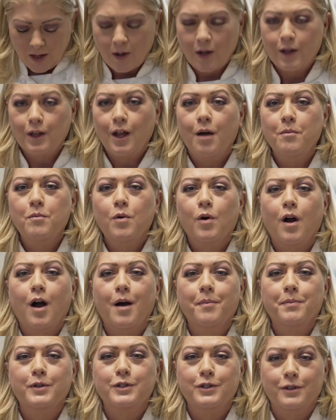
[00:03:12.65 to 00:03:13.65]
lot more
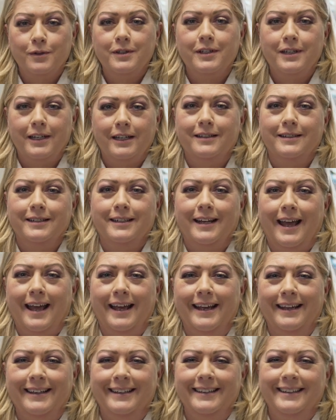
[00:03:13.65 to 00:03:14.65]
opportunity
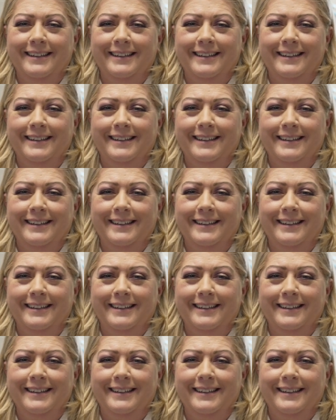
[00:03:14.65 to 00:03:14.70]
today.